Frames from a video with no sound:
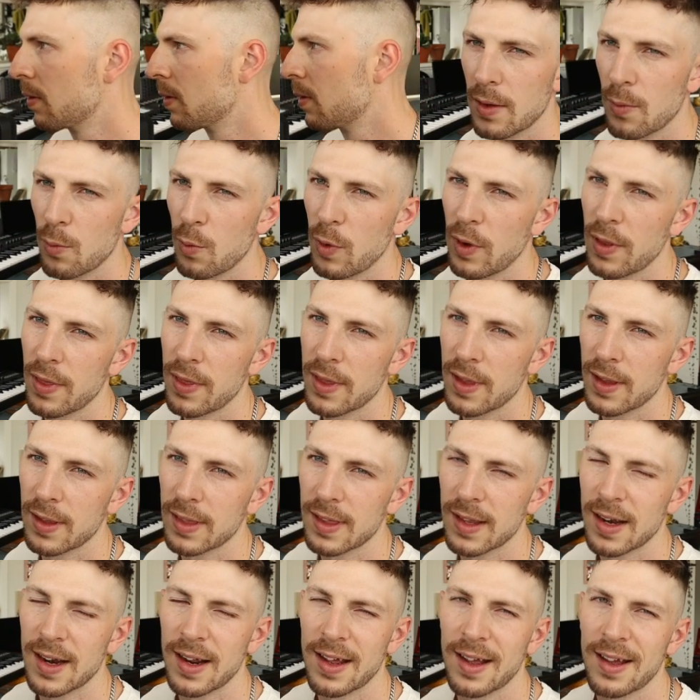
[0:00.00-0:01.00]
One thing
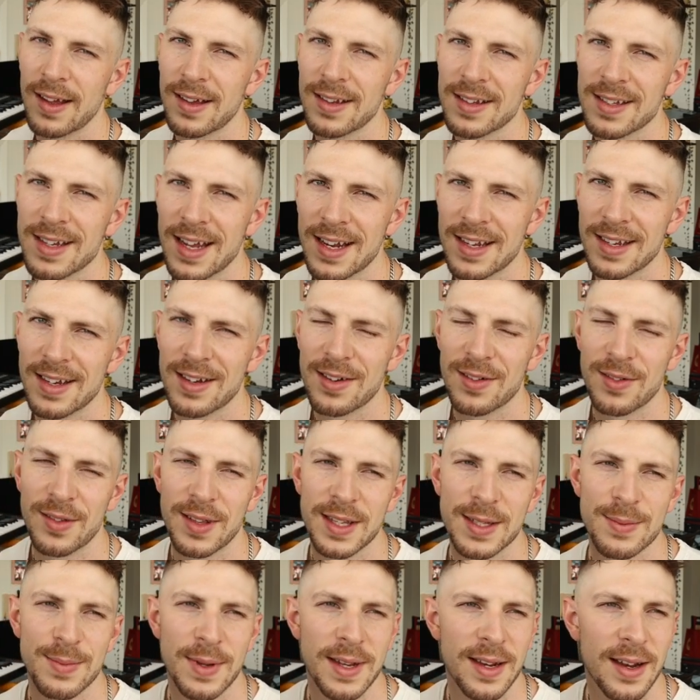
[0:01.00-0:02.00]
that I tend to do, and
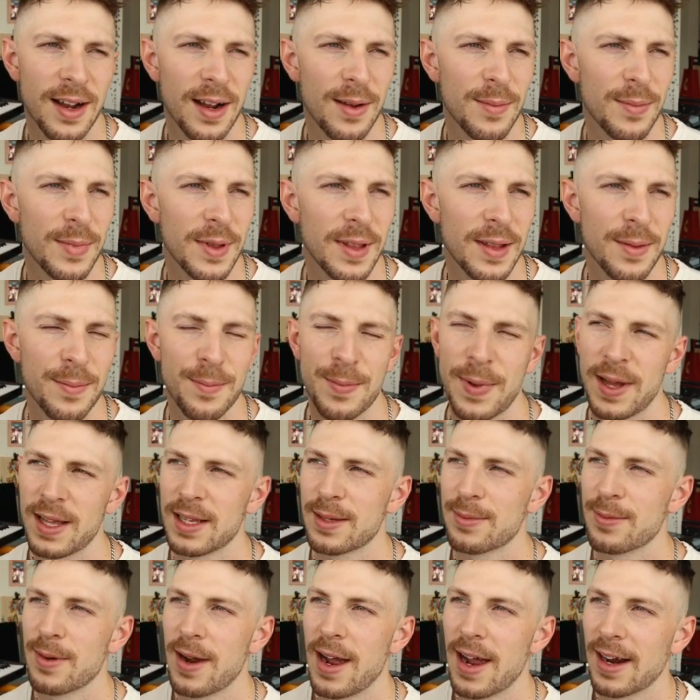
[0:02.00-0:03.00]
this may not be the
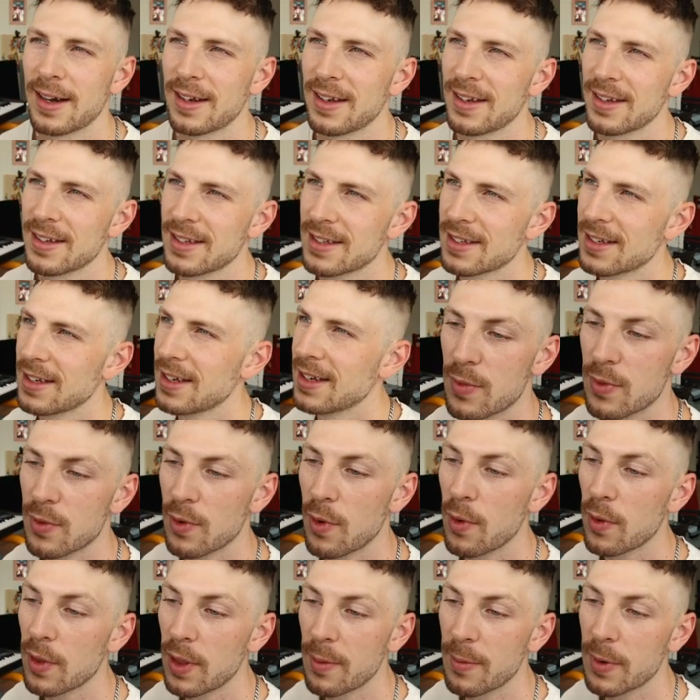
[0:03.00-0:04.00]
best practice,
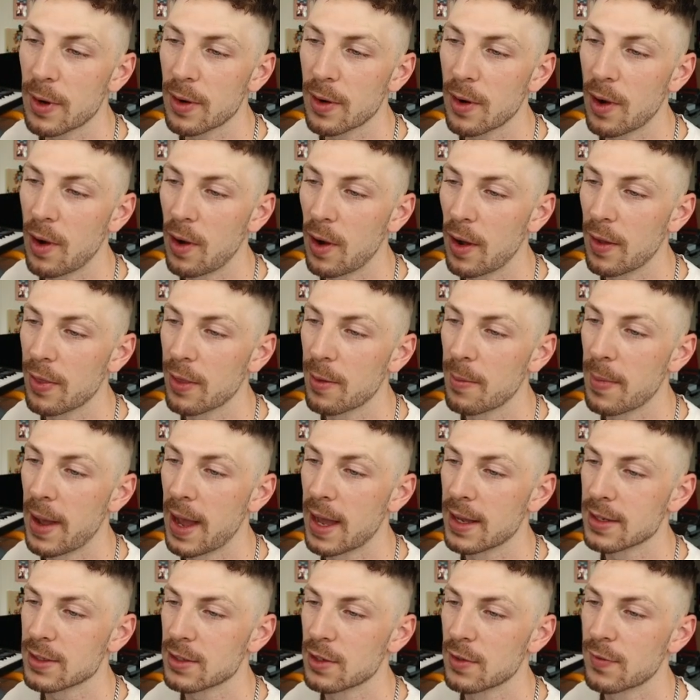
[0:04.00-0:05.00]
throw a limiter on the
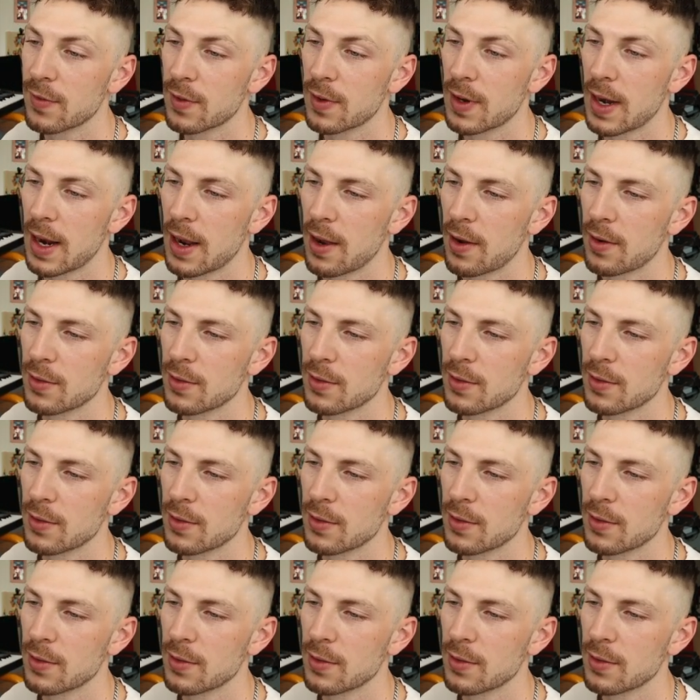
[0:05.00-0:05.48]
master for now,